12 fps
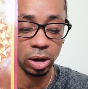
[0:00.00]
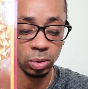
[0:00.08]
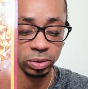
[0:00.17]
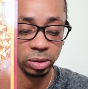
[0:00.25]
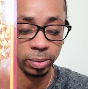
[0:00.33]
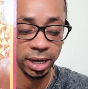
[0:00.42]

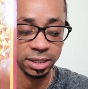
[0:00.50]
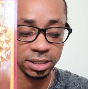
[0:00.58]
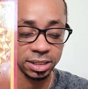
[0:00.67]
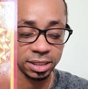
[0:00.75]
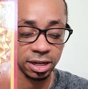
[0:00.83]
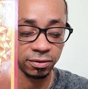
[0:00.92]
only way to
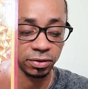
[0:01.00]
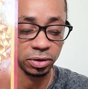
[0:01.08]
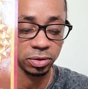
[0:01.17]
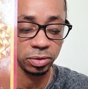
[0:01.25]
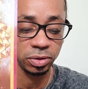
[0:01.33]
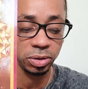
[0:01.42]
discover
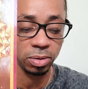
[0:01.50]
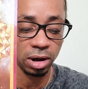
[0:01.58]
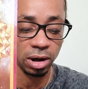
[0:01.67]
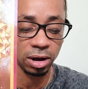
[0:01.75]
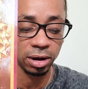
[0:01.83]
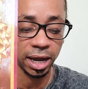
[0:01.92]
who you
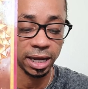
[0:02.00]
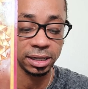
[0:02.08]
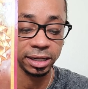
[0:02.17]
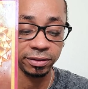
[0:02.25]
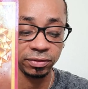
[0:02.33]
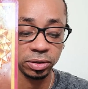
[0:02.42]
are
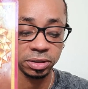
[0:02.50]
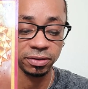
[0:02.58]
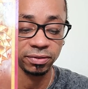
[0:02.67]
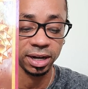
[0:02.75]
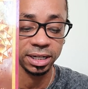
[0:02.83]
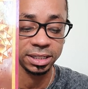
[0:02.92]
and live your
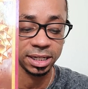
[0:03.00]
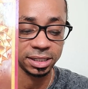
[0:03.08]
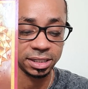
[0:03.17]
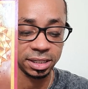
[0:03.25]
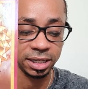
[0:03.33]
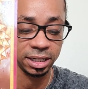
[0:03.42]
divine
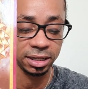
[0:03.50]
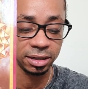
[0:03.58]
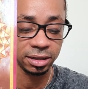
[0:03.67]
destiny.